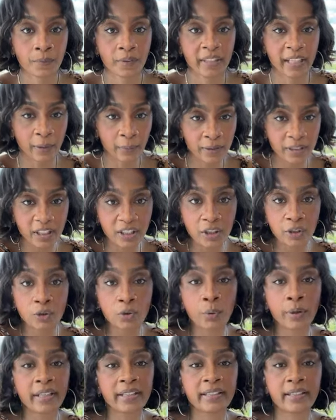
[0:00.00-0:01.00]
There was an
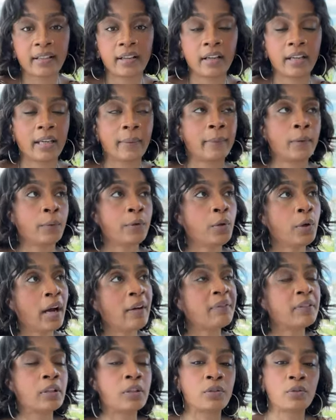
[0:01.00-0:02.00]
anointing on him. And when you
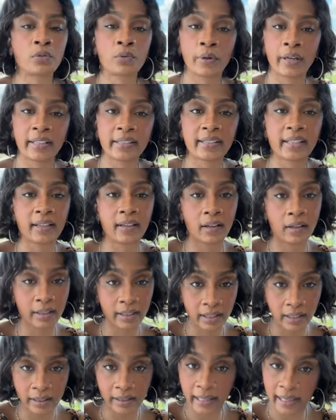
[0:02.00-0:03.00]
have an anointing
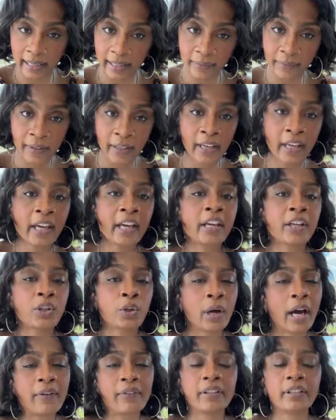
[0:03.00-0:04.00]
on your life,
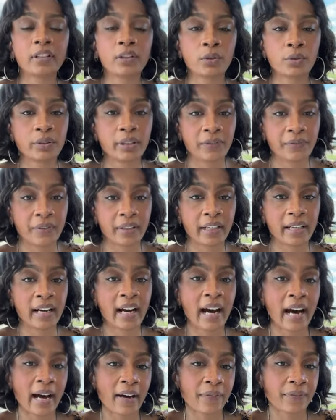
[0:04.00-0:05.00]
you have a little different
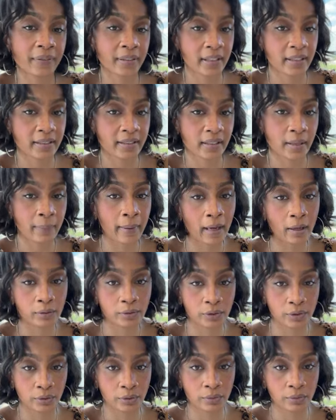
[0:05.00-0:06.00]
confidence
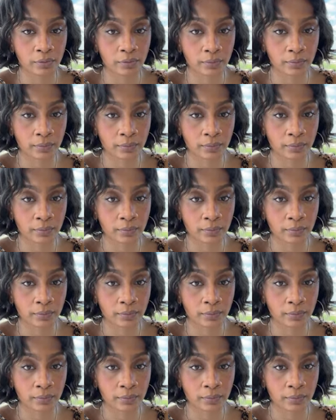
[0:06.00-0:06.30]
about you.